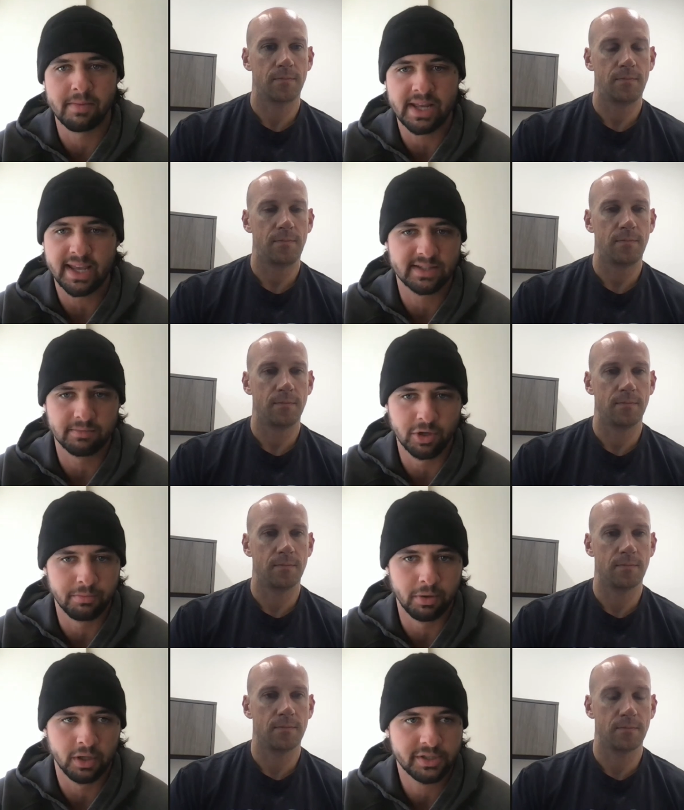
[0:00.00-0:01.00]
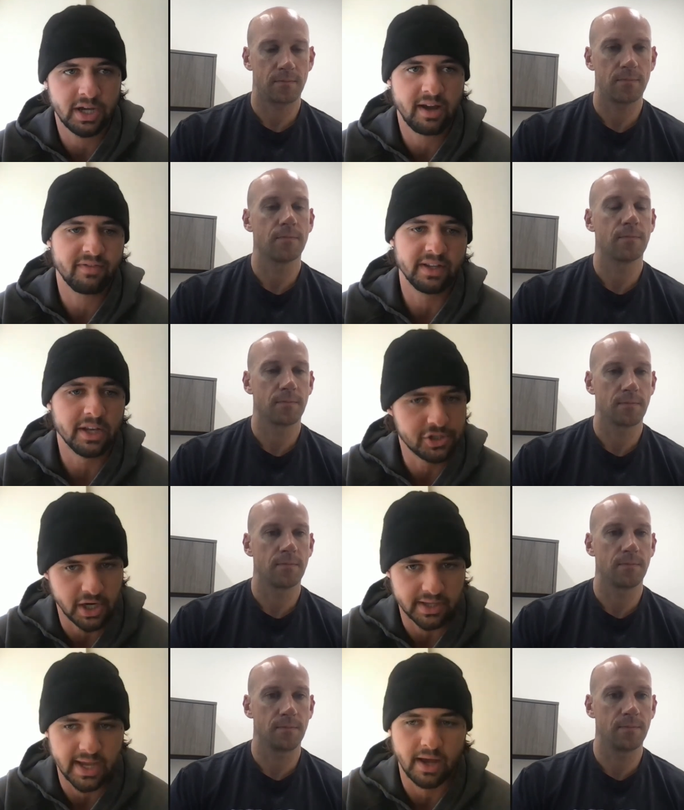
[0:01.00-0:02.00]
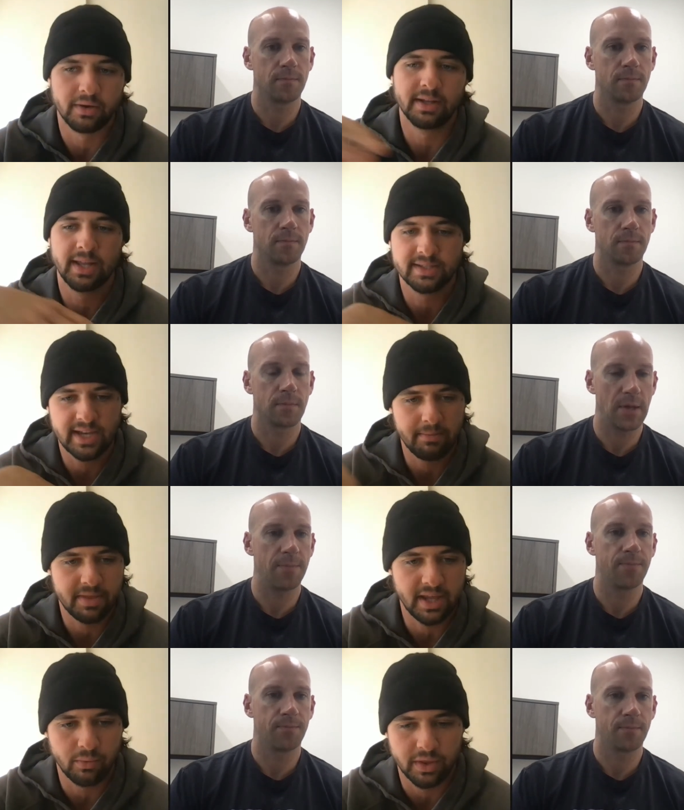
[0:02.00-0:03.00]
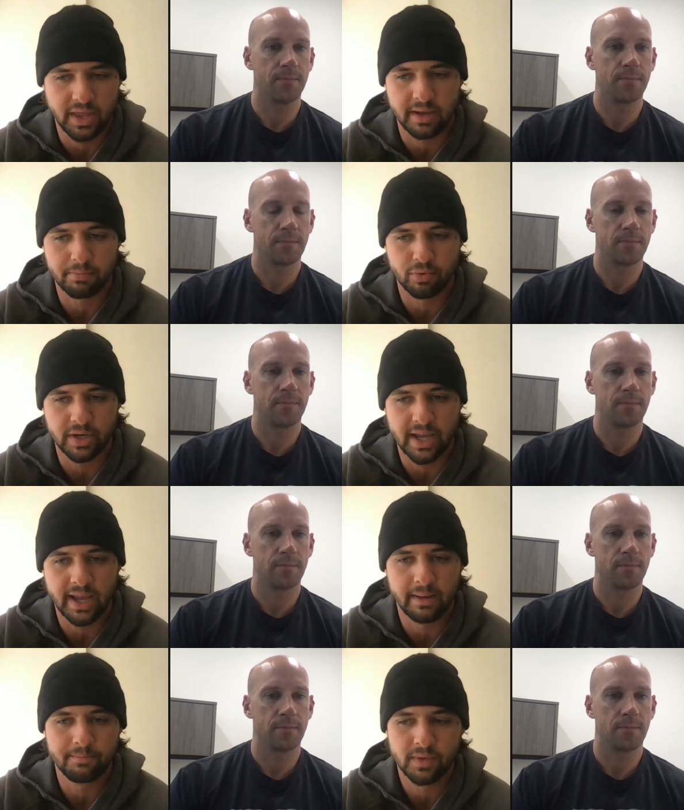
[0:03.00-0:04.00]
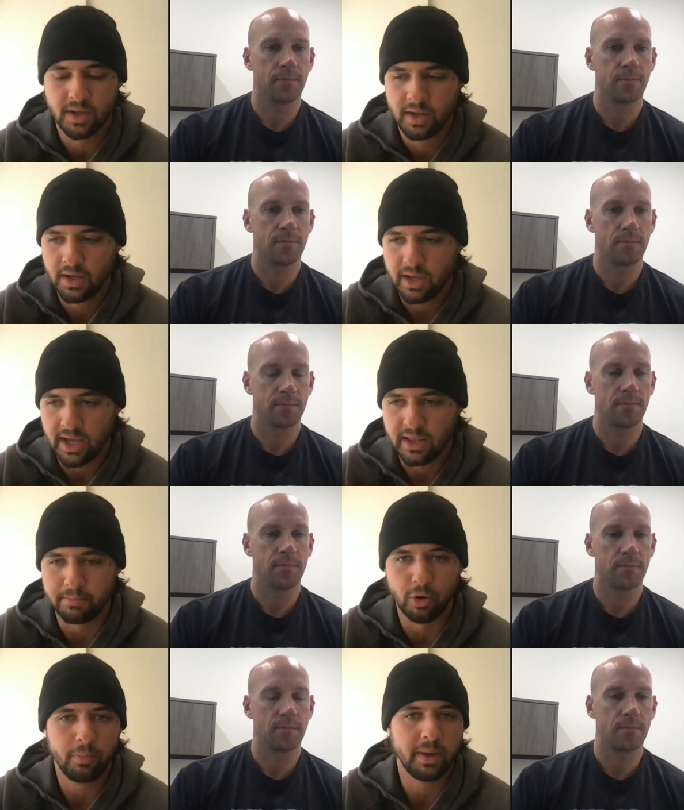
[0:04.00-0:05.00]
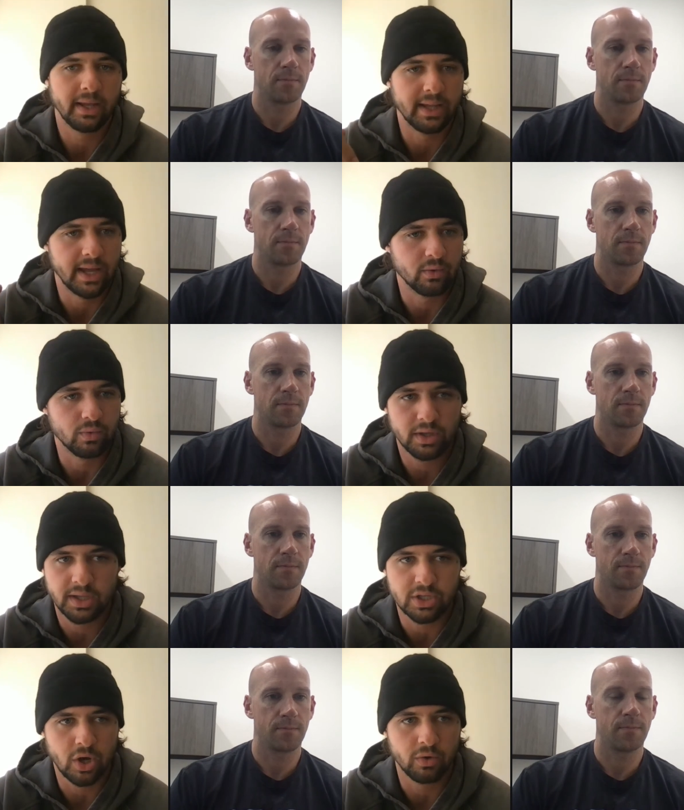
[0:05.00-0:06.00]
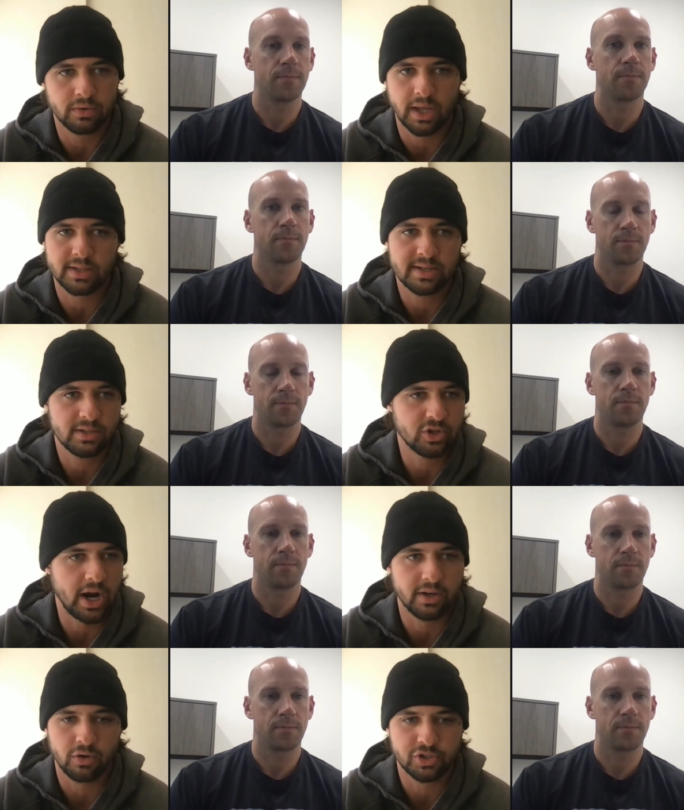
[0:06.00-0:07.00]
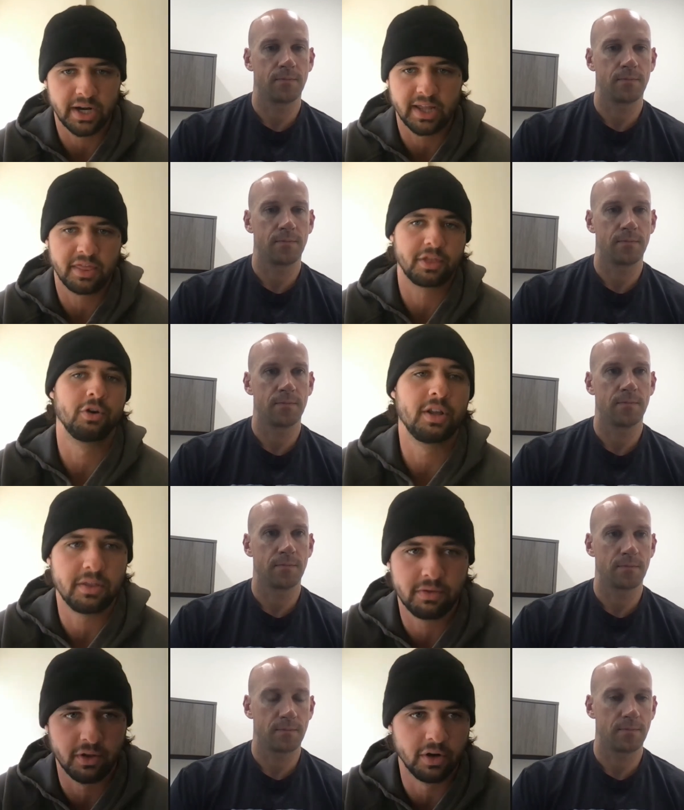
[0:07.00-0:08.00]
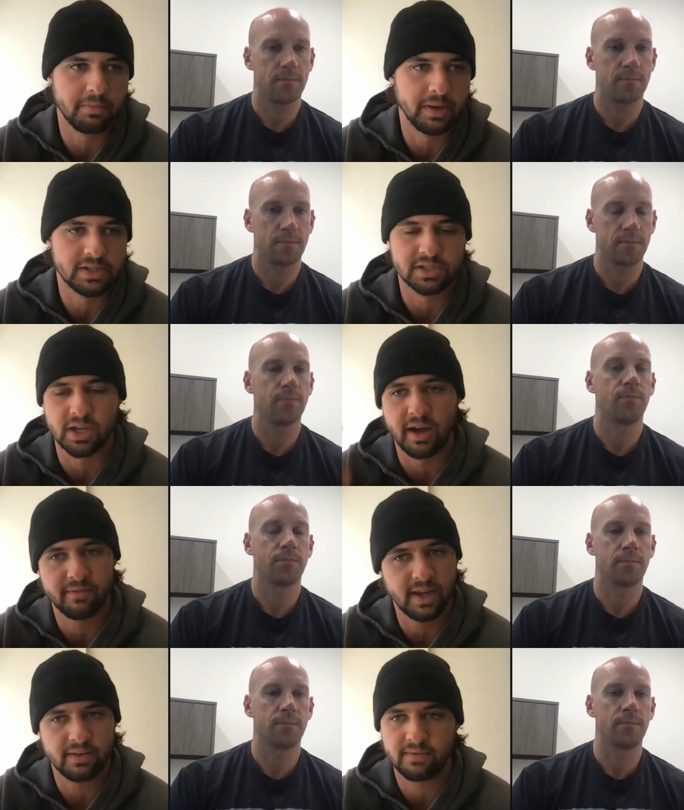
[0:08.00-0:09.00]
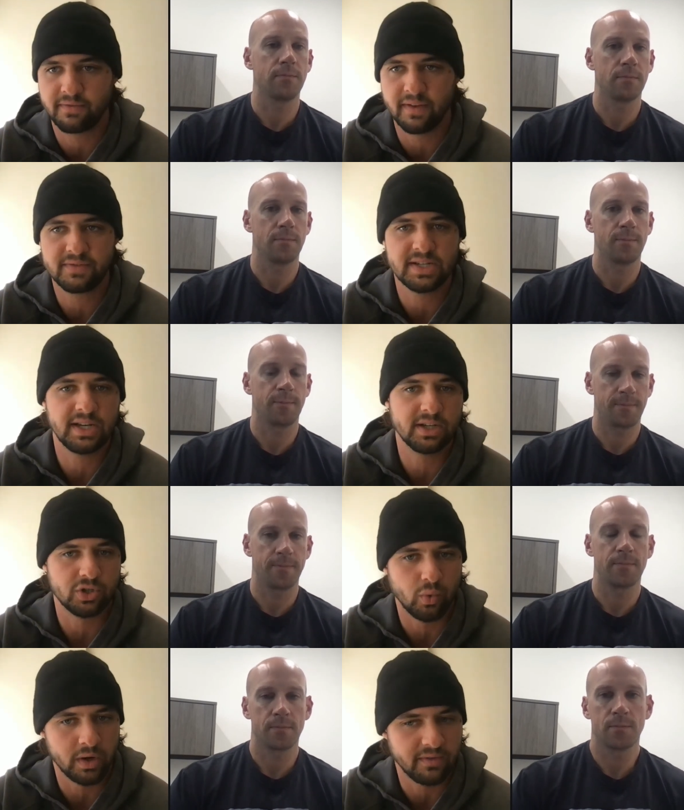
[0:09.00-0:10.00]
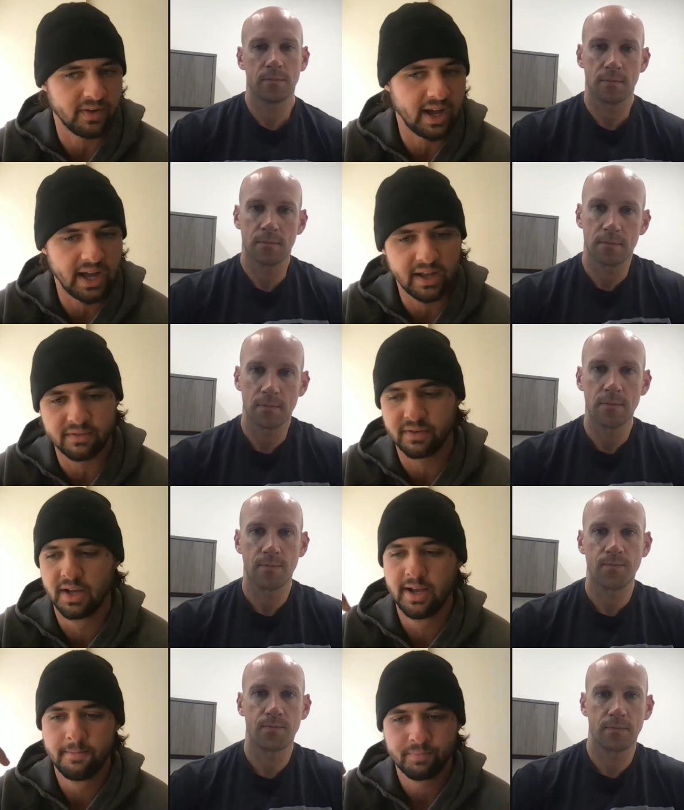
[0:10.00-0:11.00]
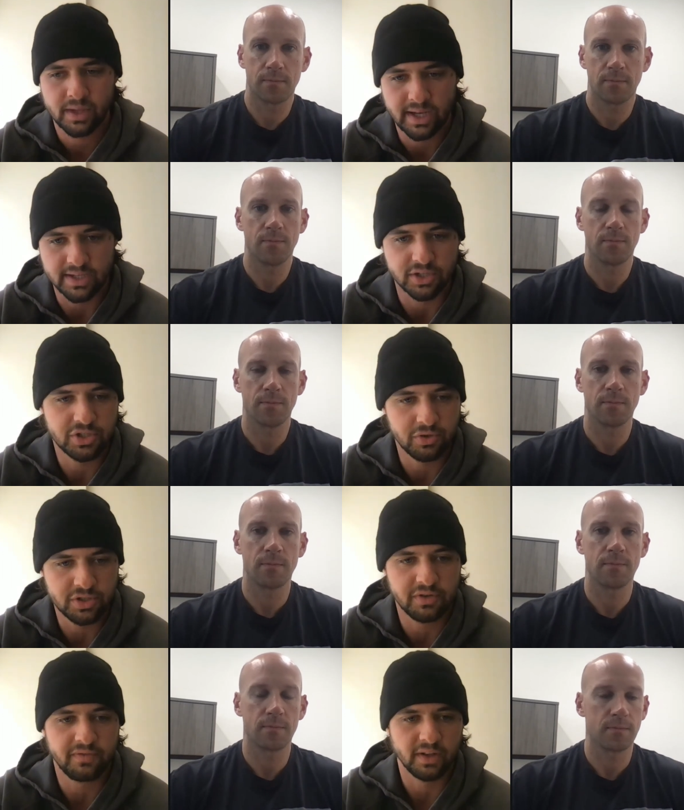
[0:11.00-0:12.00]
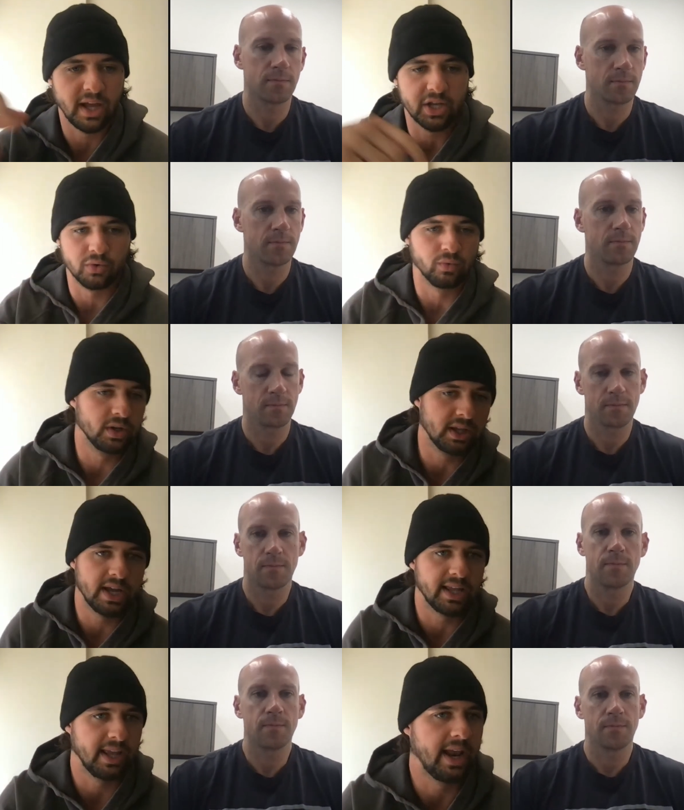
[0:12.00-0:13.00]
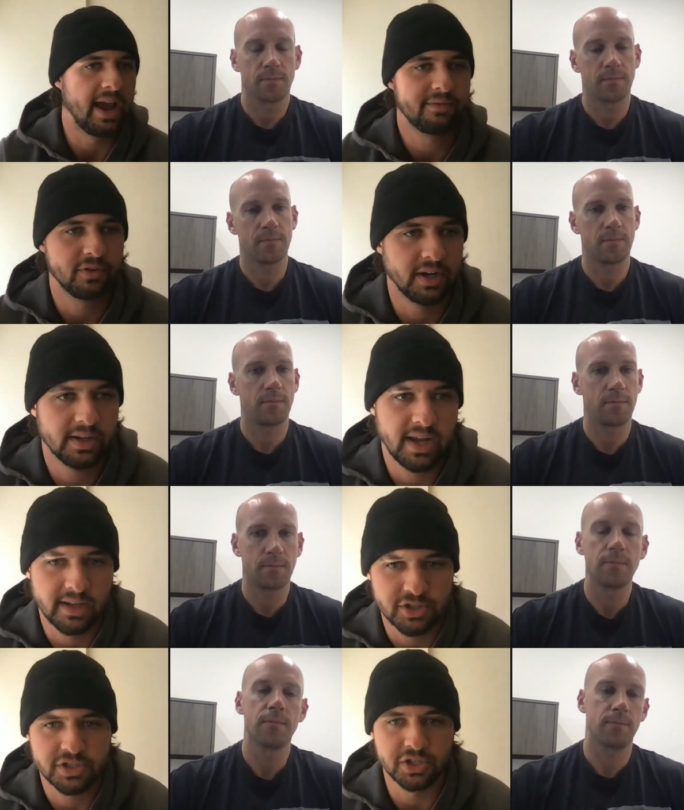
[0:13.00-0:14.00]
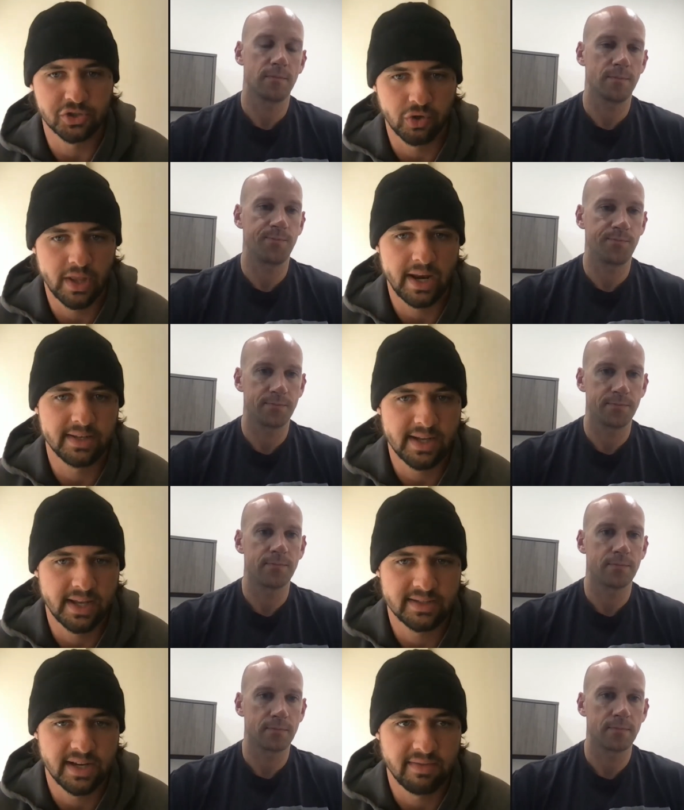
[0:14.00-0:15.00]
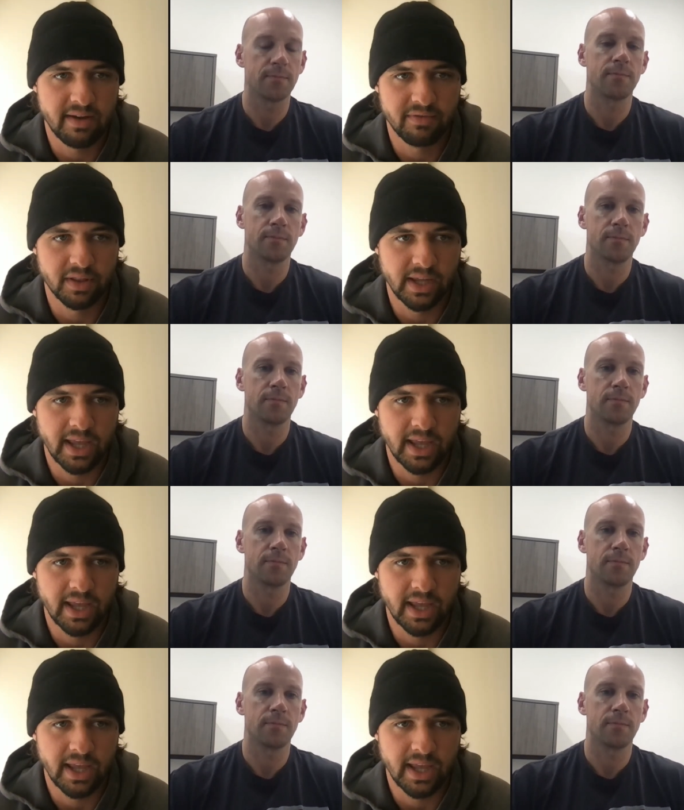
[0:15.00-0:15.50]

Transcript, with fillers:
Speaker 1: I'm going to get some good bullets off, and then shut it down. And then same thing with like pregame in the bullpen like really don't like try don't try to get 30 30 pitches off get 15 to 25 and as soon as you feel like you're really going to get after it, kind of just control that intent, save that for the